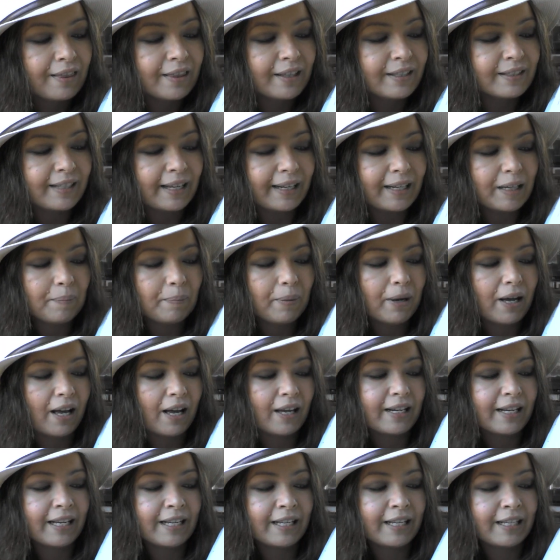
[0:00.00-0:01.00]
The second
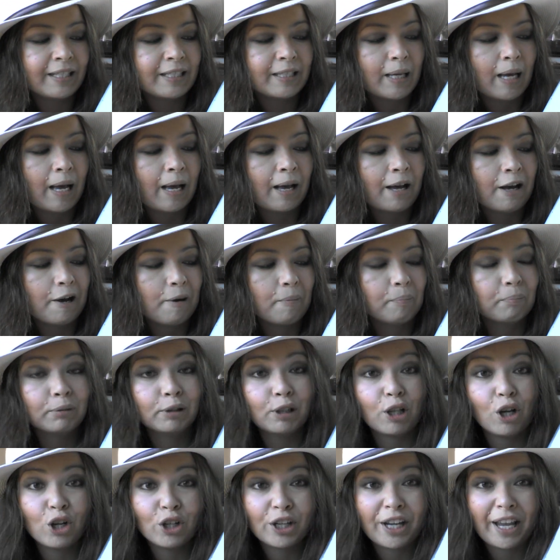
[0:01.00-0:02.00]
part is
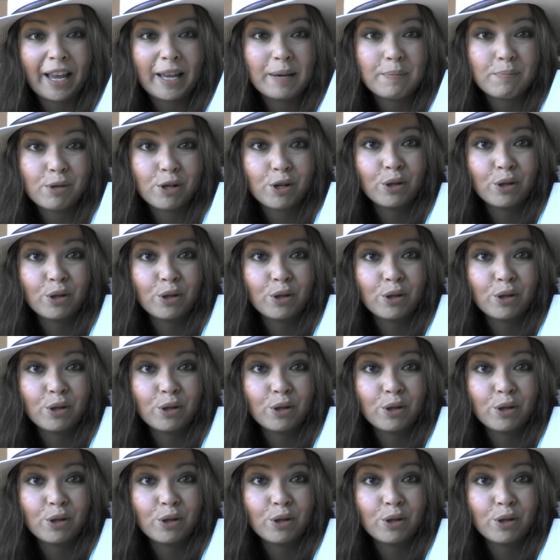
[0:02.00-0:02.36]
blog and